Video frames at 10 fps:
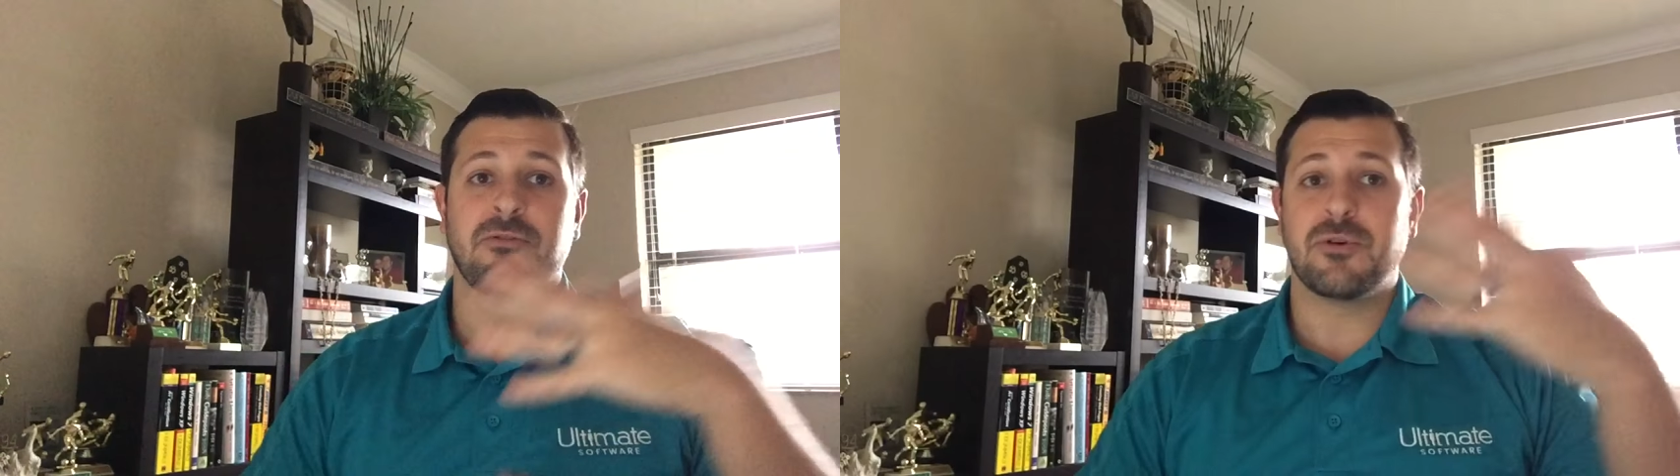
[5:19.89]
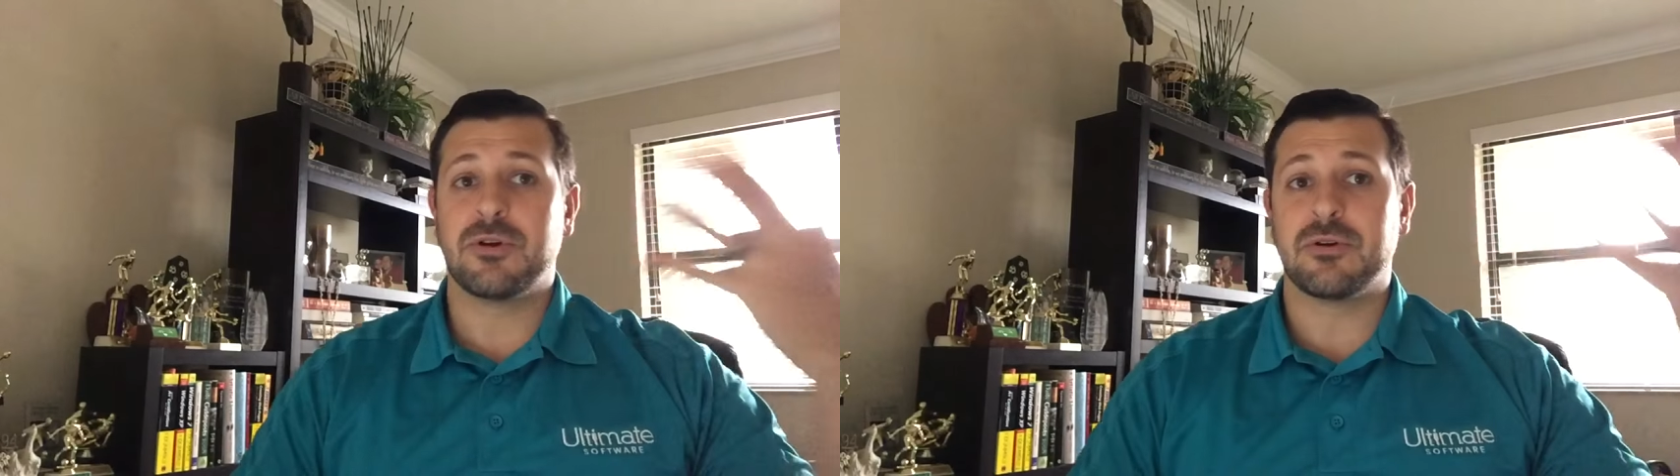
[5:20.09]
or
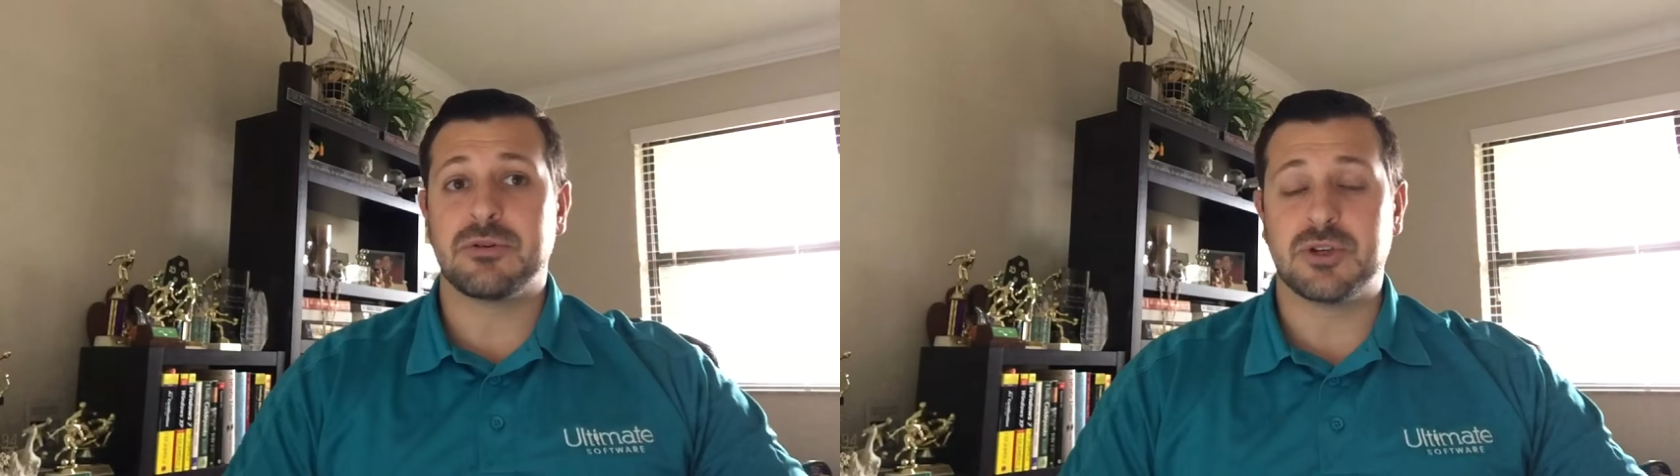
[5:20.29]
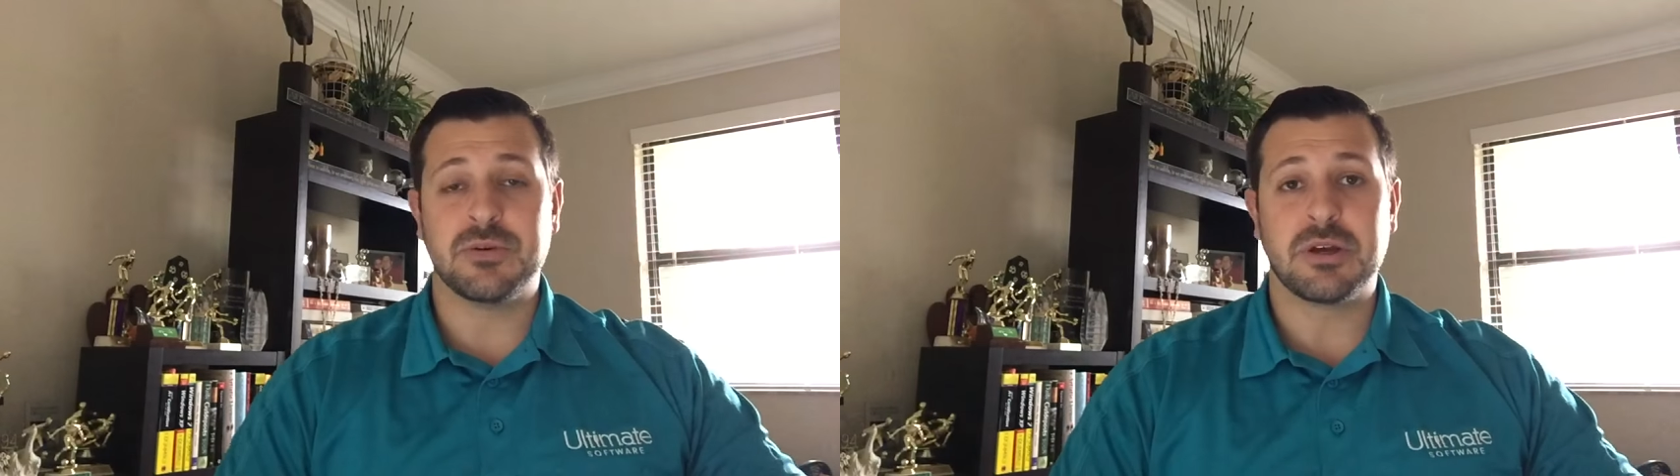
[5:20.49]
if you're
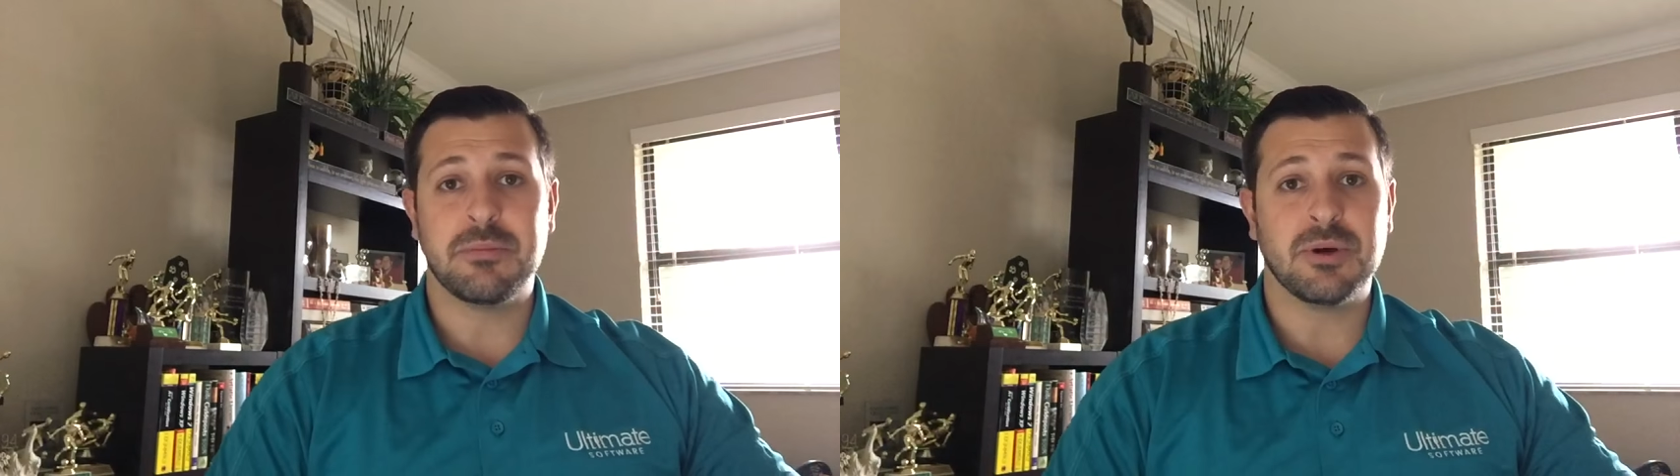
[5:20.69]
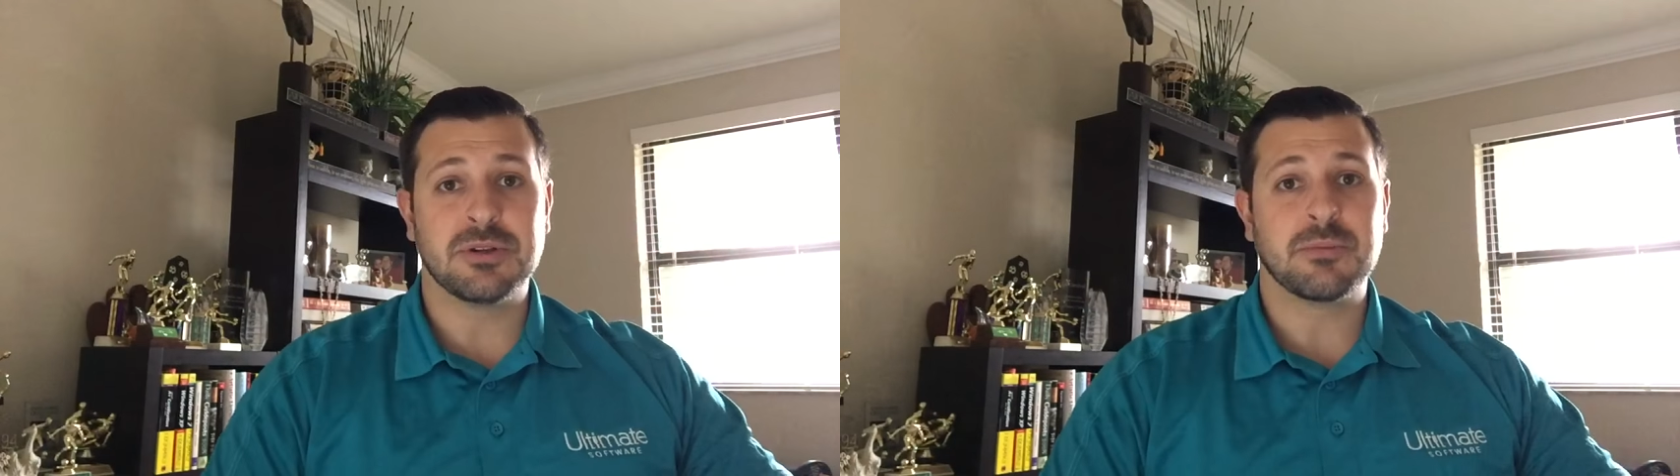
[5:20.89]
doing a
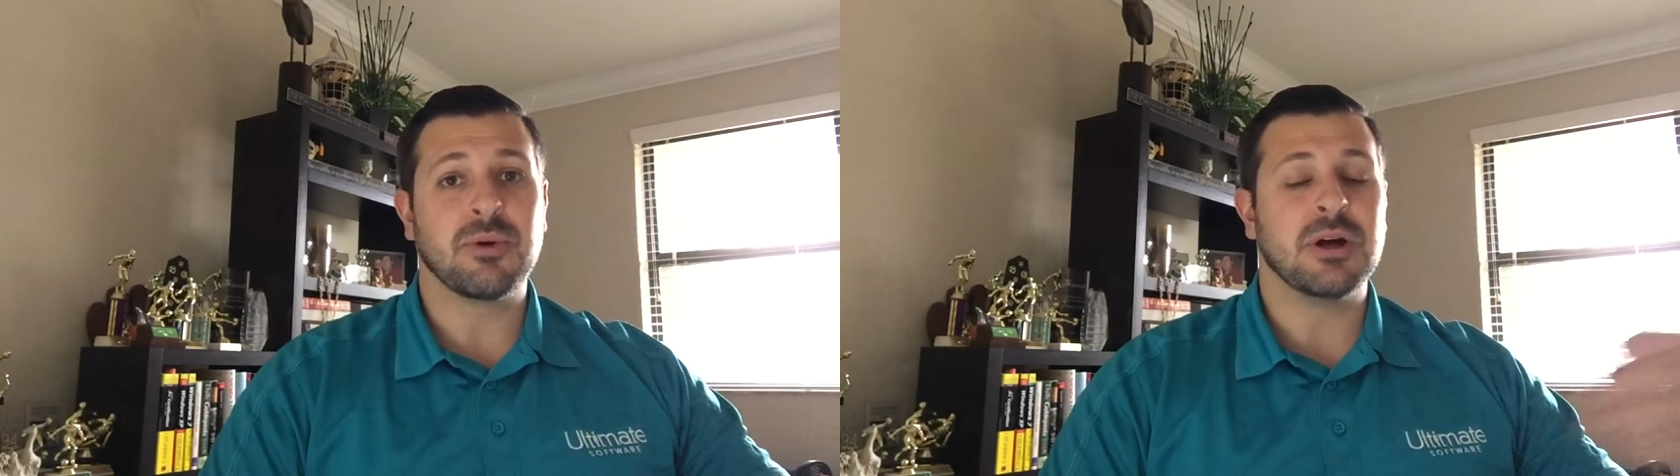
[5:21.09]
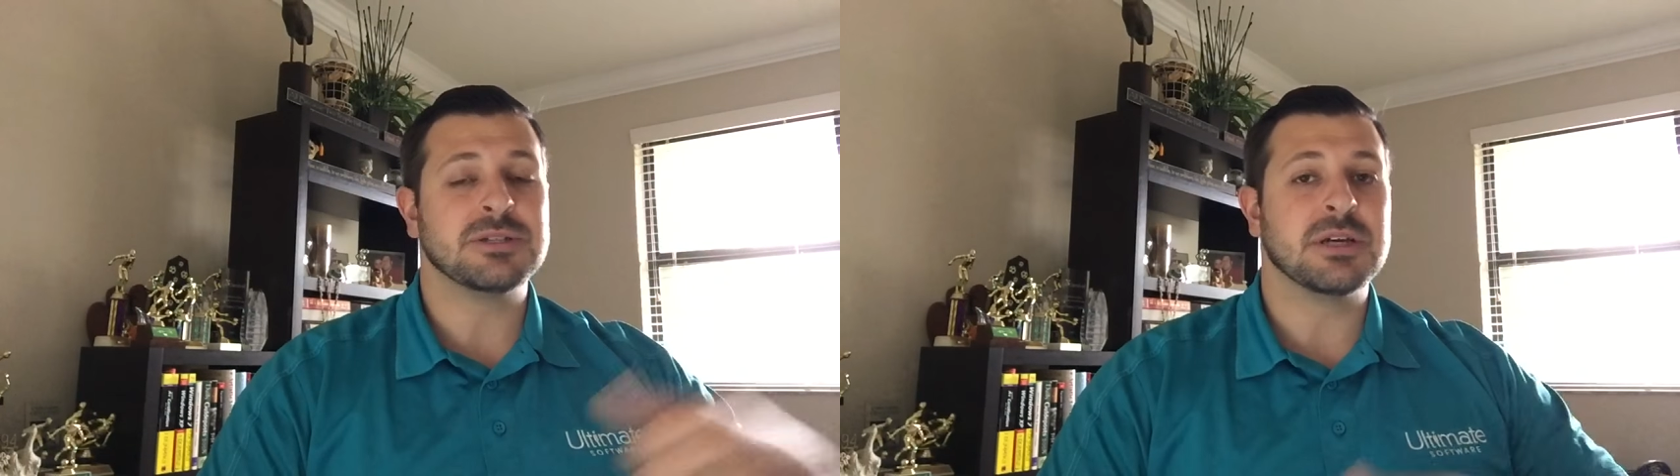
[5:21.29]
building
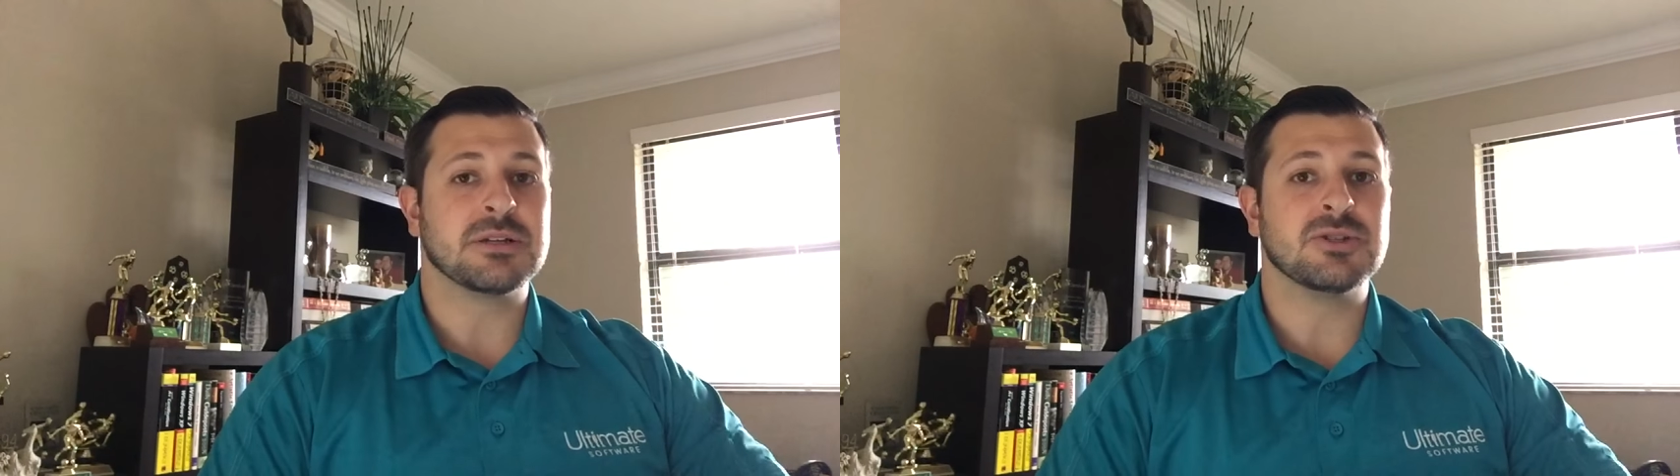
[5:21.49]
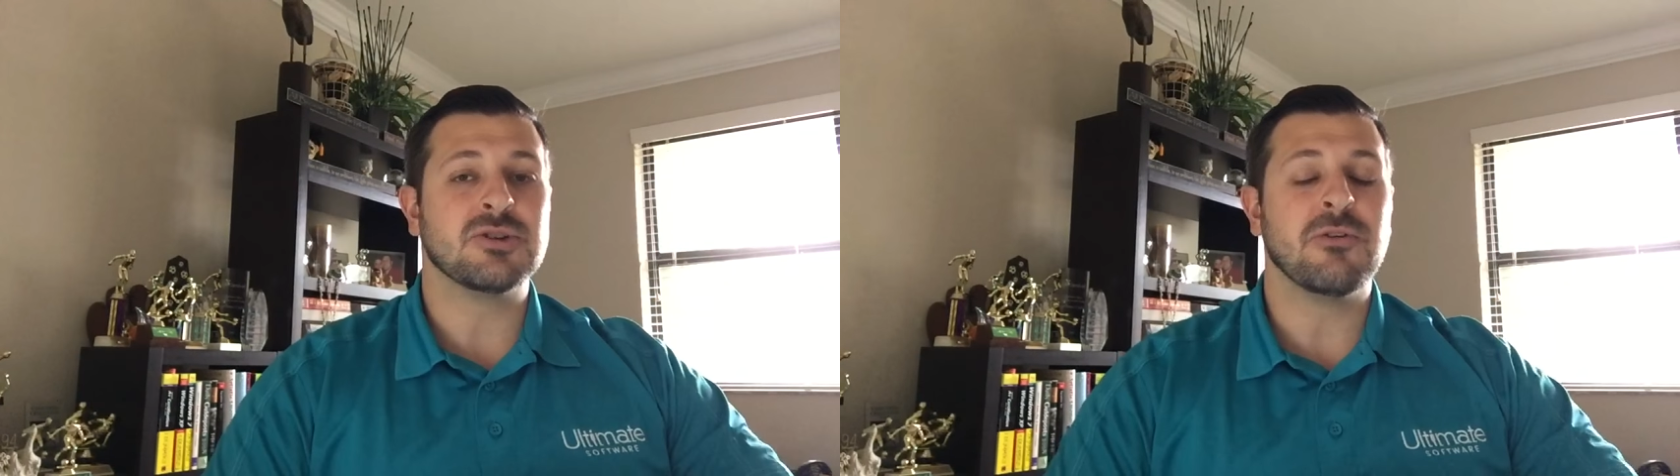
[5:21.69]
project
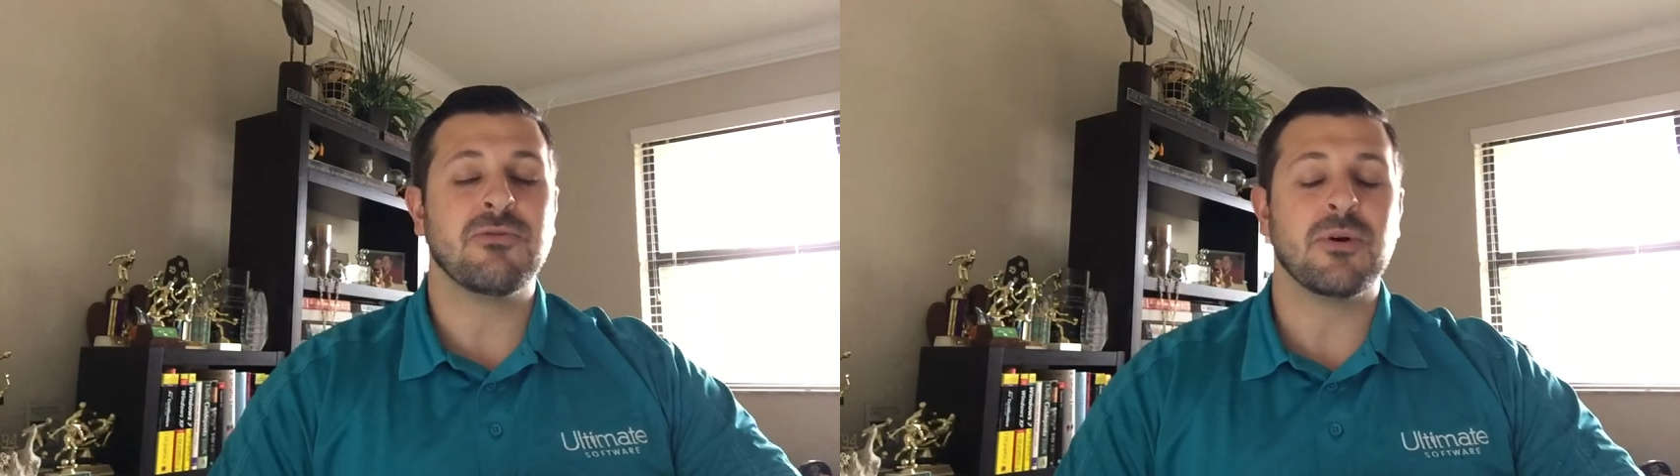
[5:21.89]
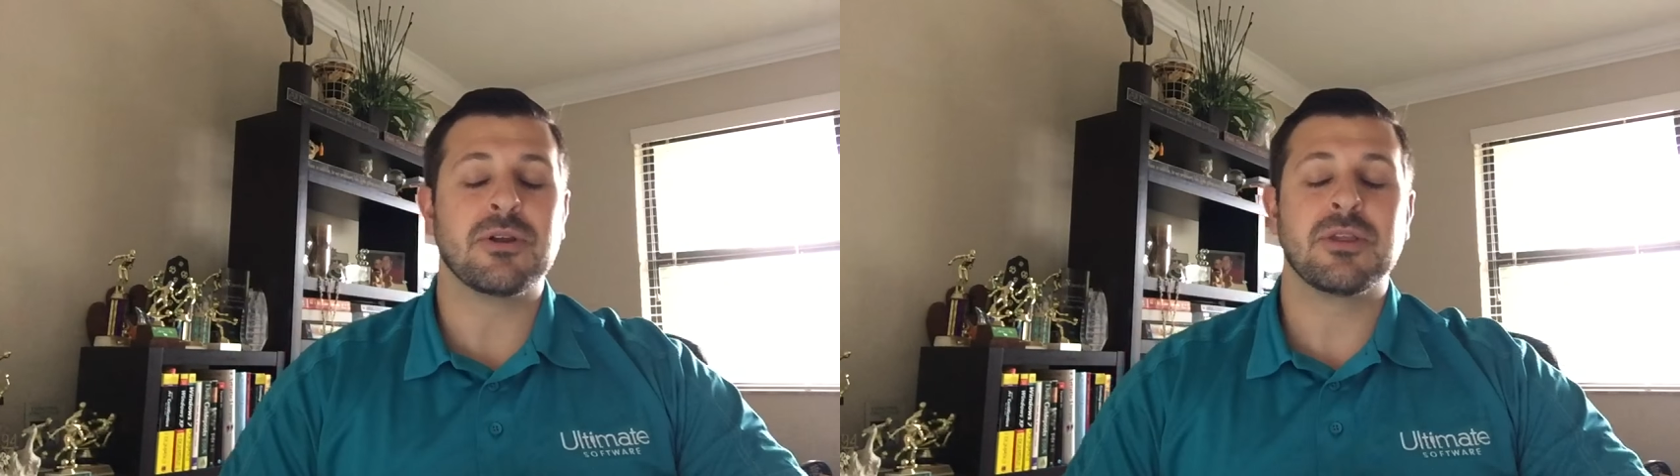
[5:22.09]
and so
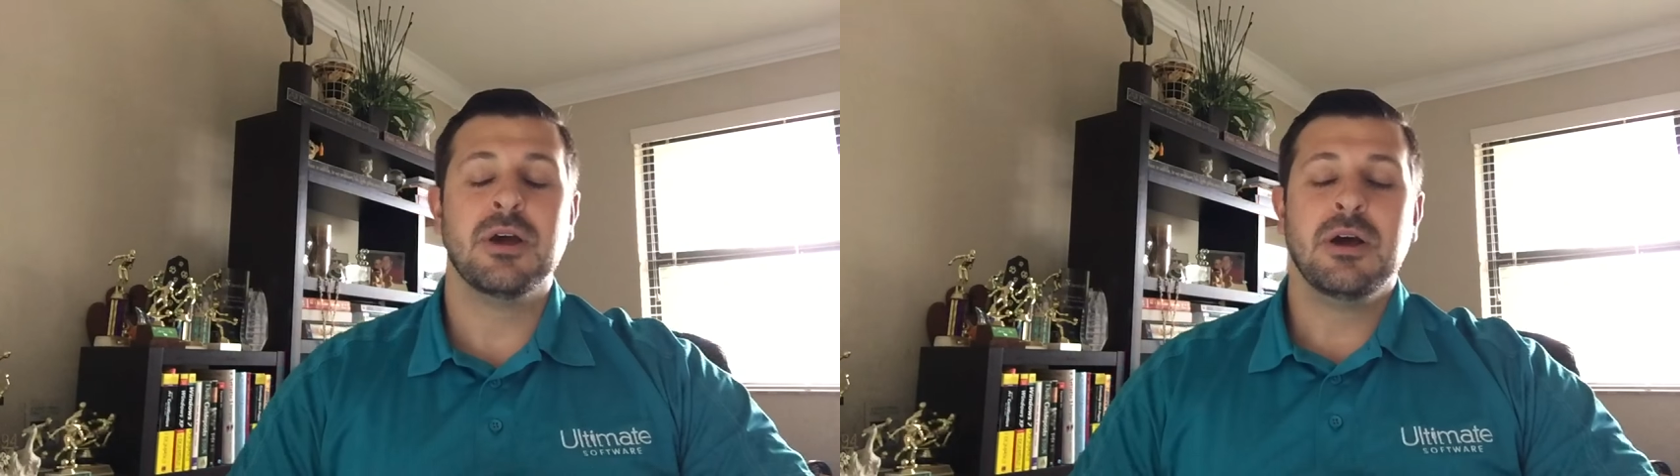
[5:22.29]
forth,